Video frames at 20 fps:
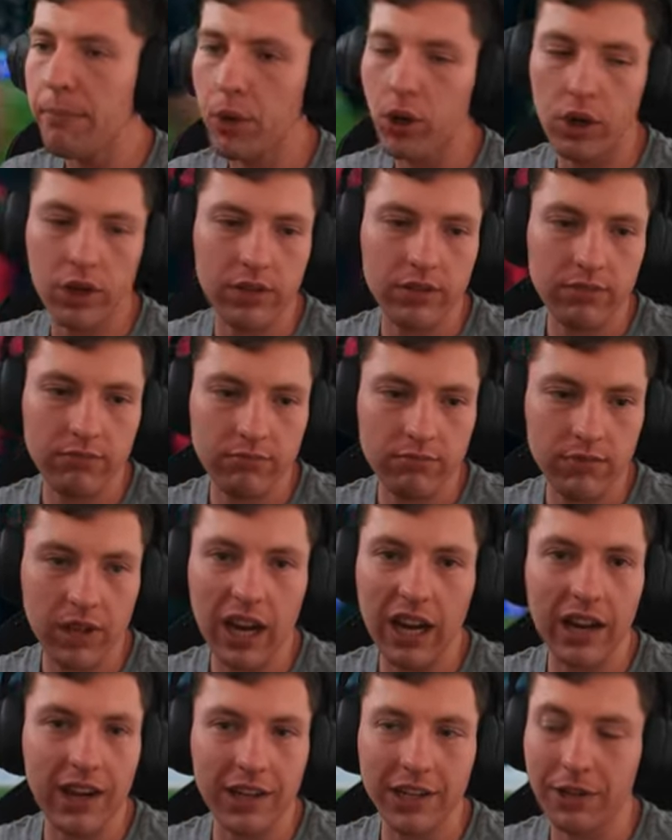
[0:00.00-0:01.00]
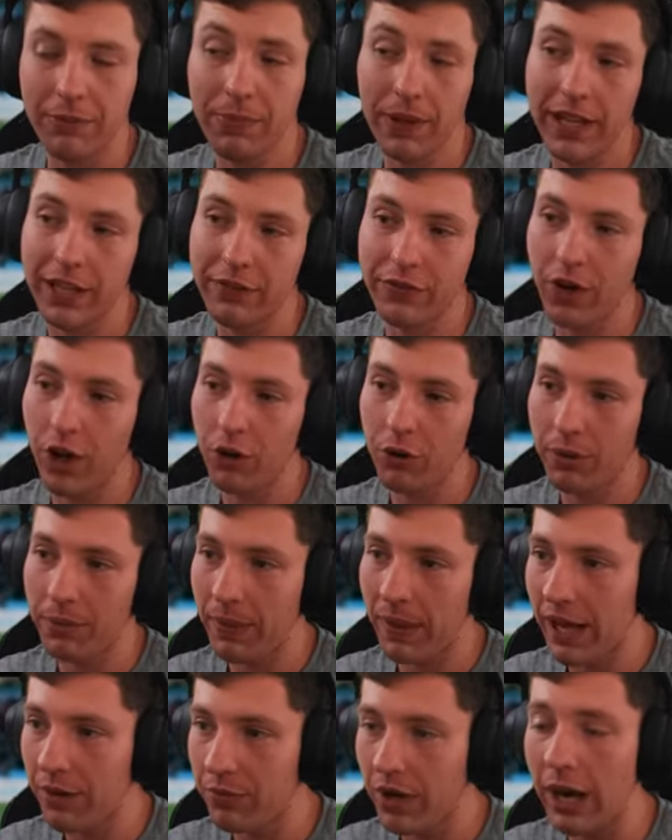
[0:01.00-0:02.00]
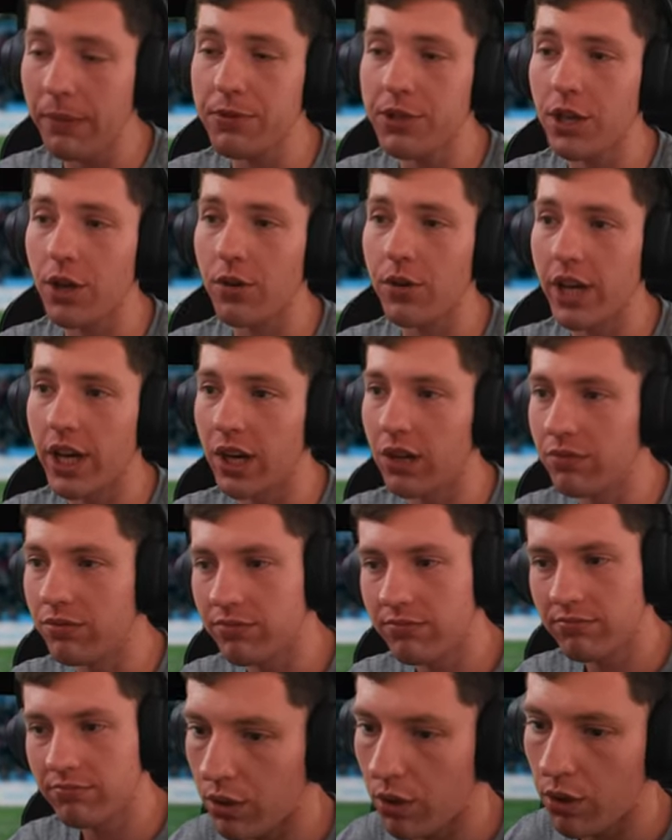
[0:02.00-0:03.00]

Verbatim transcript: Hamburg. I completely forgot we're playing. We're up 2-0.